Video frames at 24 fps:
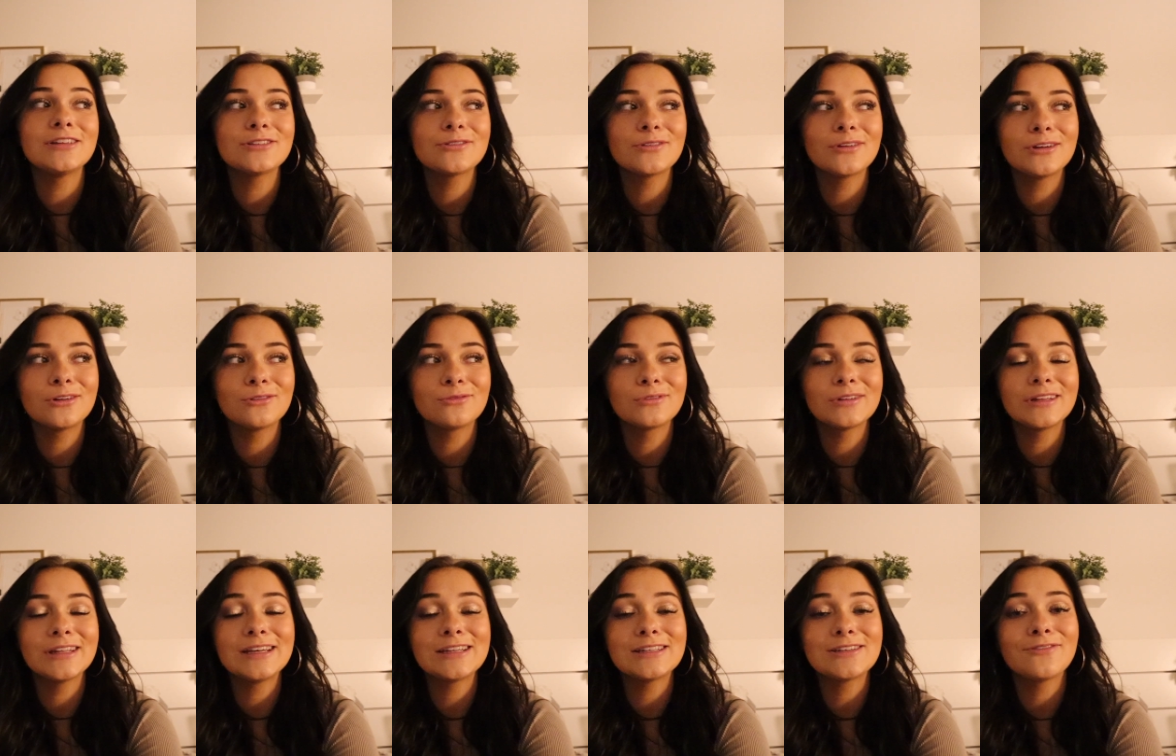so I don't
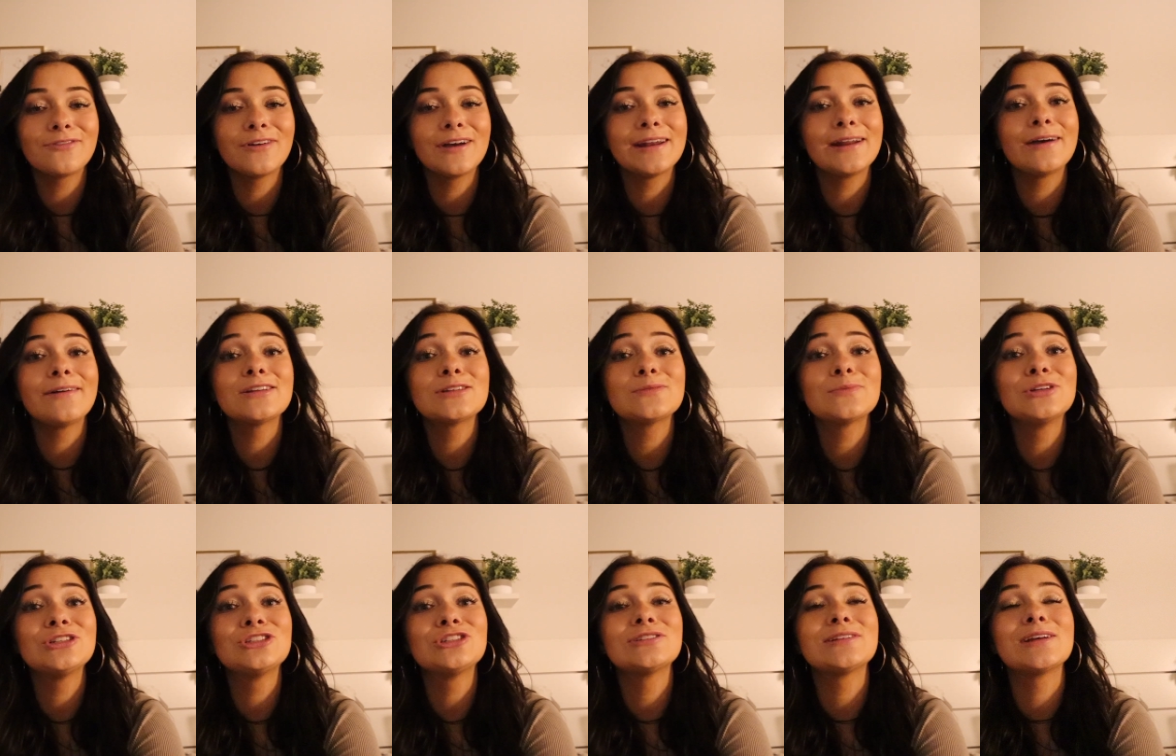really get to find out as
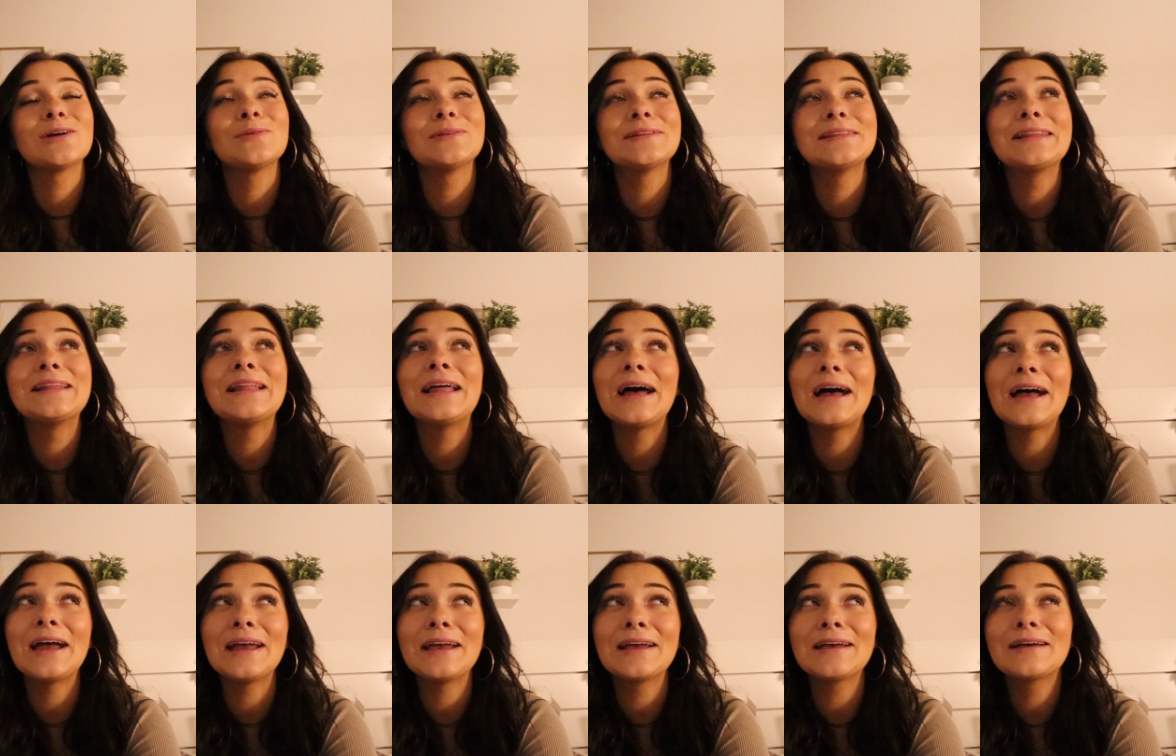much as I would
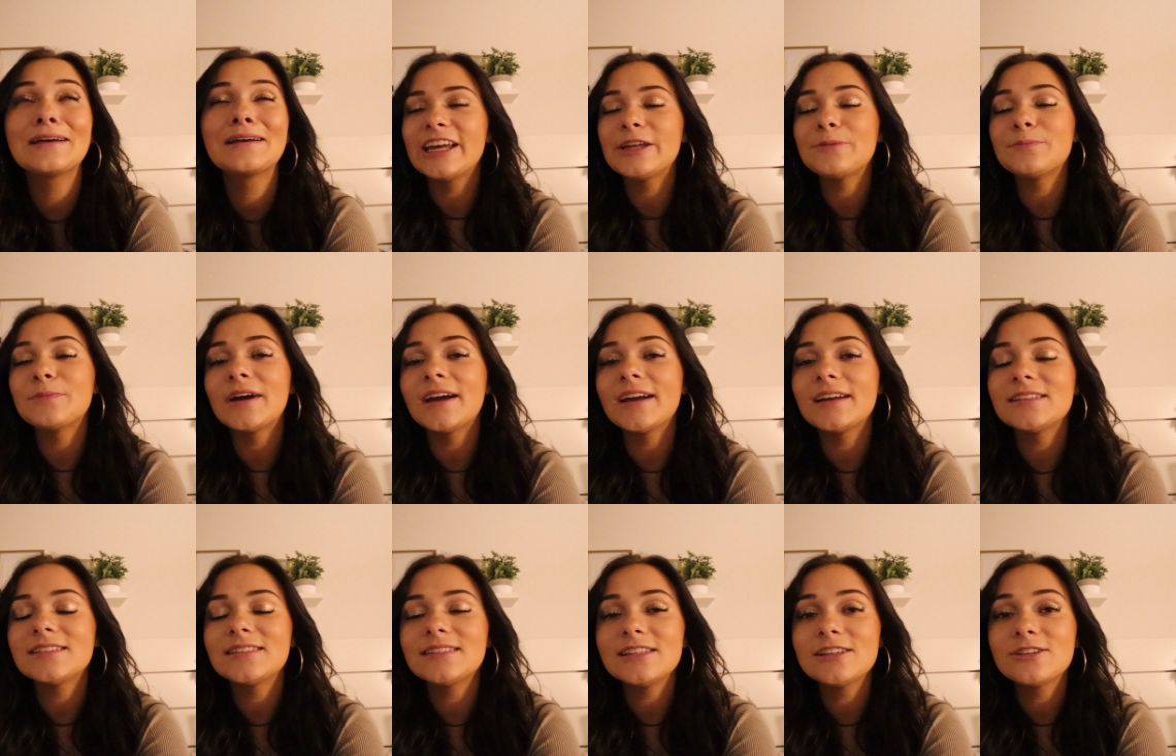like in
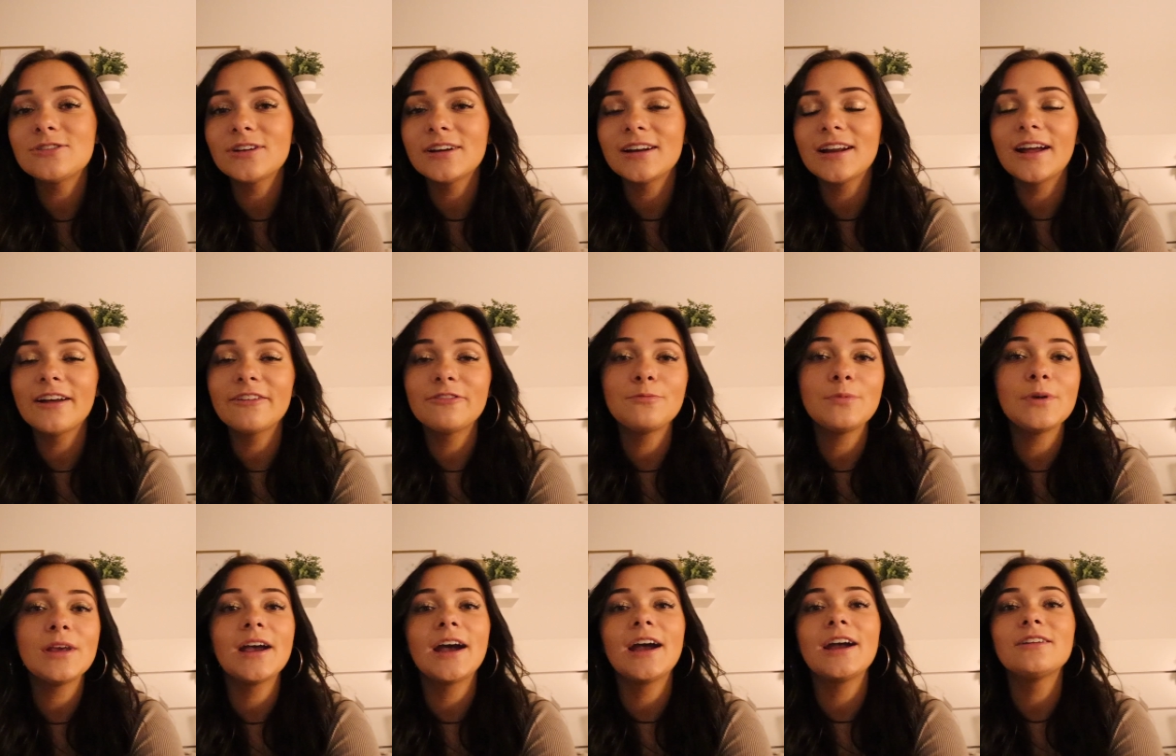my secret
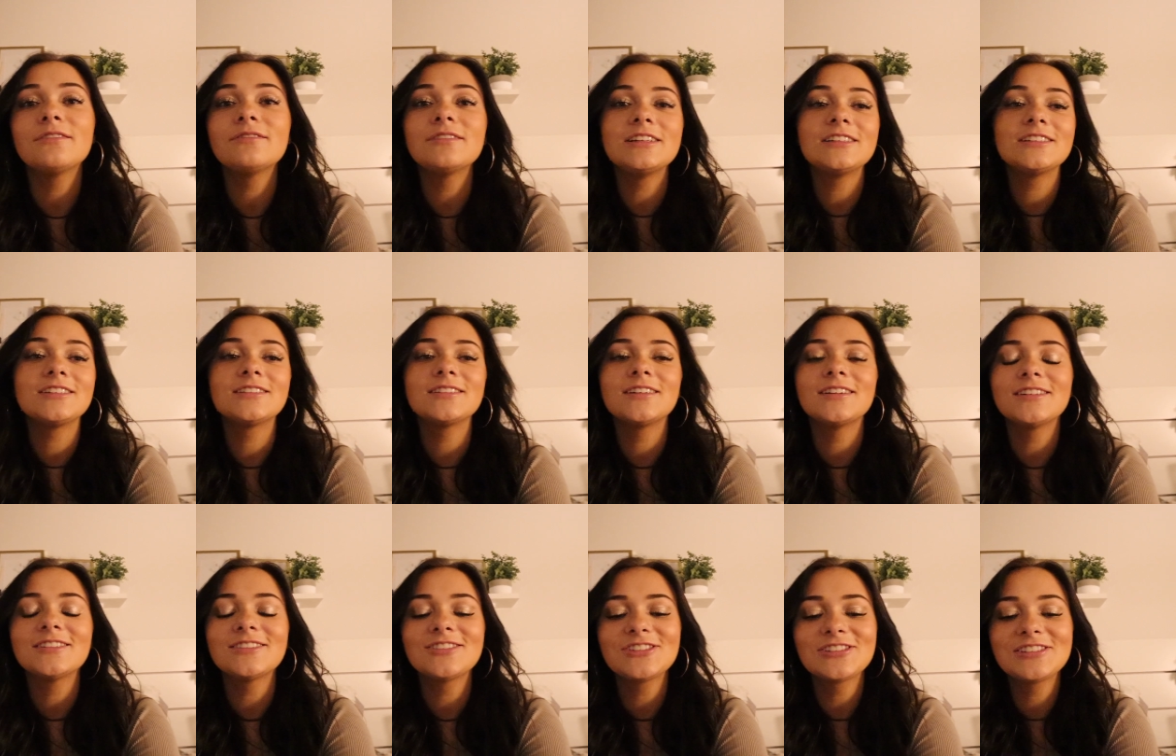FBI
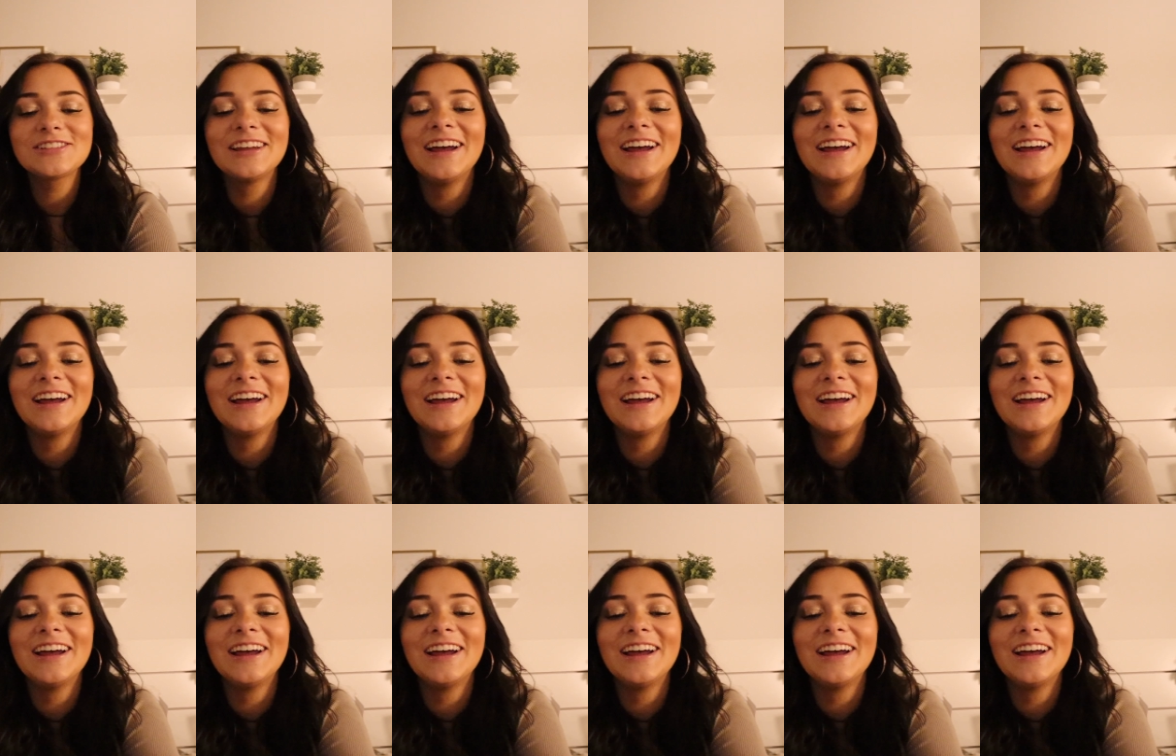research.